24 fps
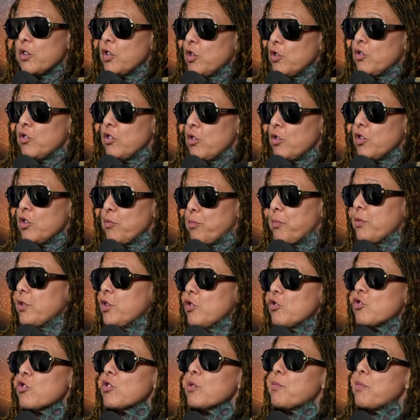you
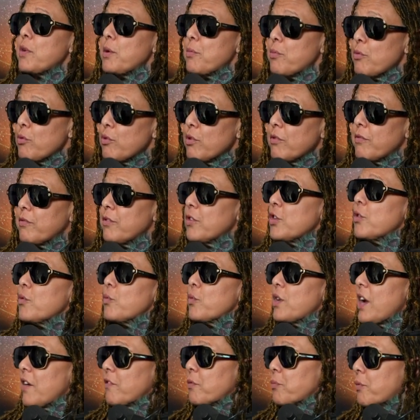usually people if
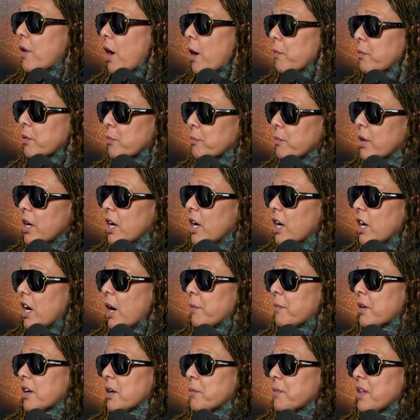we have a problem
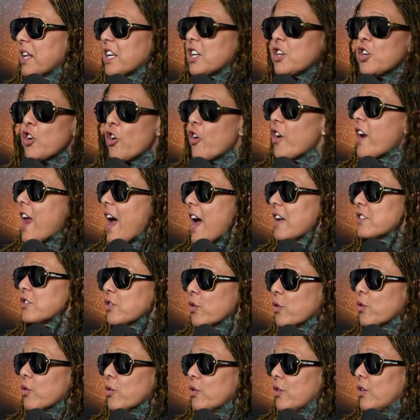i'm not gonna be like you're an
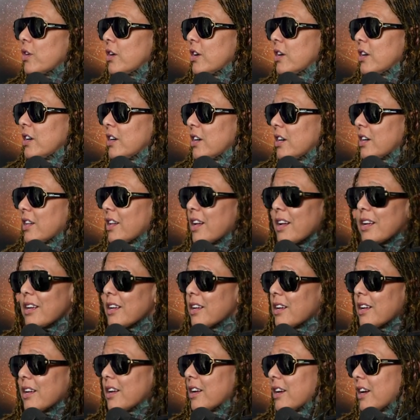asshole
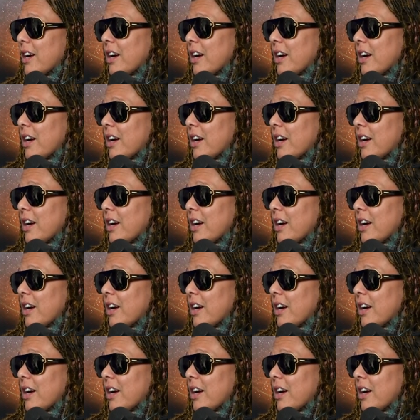like